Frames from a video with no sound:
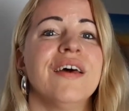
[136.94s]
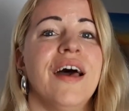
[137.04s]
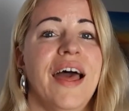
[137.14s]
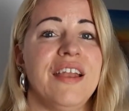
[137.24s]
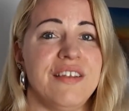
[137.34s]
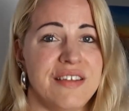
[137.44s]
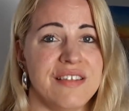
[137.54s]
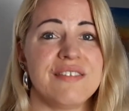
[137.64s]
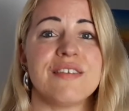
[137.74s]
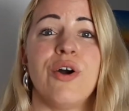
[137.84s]
And
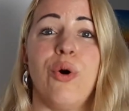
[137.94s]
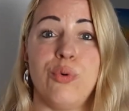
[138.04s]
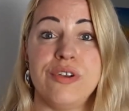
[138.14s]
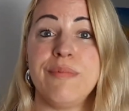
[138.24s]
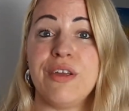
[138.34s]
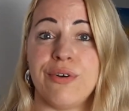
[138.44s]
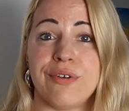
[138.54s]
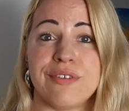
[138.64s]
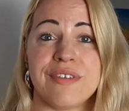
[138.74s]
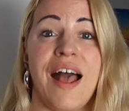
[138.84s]
this only
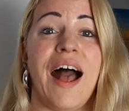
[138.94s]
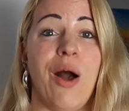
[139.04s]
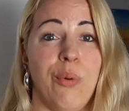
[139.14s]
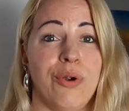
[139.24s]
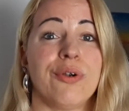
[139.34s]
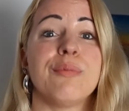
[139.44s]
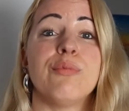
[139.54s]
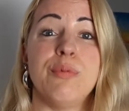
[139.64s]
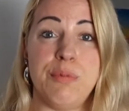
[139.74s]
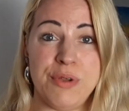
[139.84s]
because
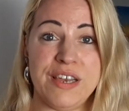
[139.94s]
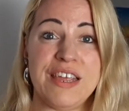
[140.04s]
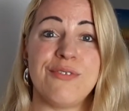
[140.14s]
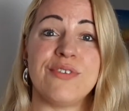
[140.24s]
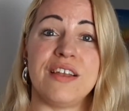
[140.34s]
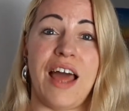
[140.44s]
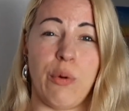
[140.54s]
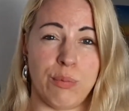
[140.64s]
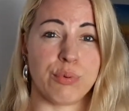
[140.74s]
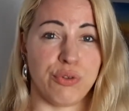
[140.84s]
we believe that
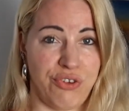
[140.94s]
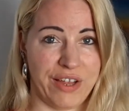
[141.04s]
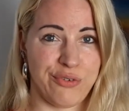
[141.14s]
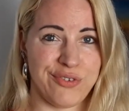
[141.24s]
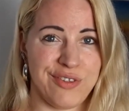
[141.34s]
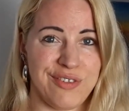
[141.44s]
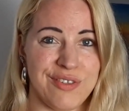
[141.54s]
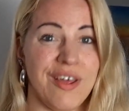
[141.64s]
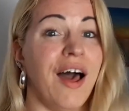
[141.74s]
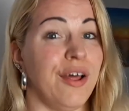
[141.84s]
our projections
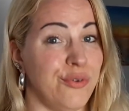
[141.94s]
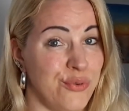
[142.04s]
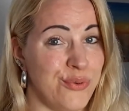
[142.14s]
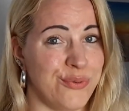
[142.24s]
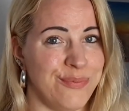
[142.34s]
are true.